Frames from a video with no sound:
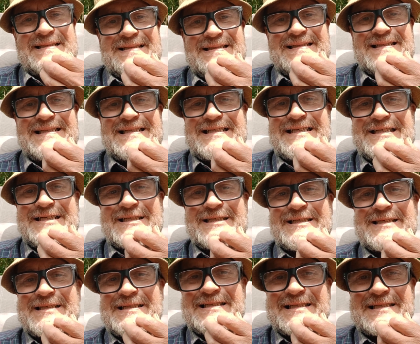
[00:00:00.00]
leashes
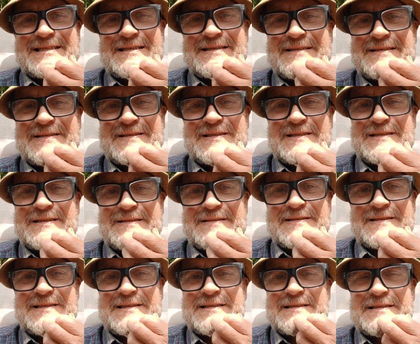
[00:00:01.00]
and lanyards. No, it
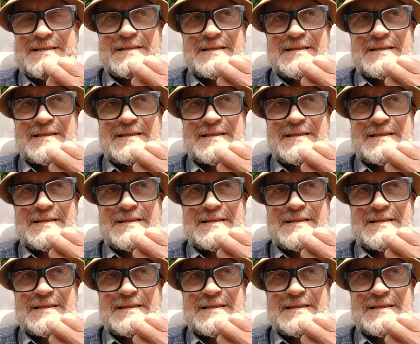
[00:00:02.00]
doesn't.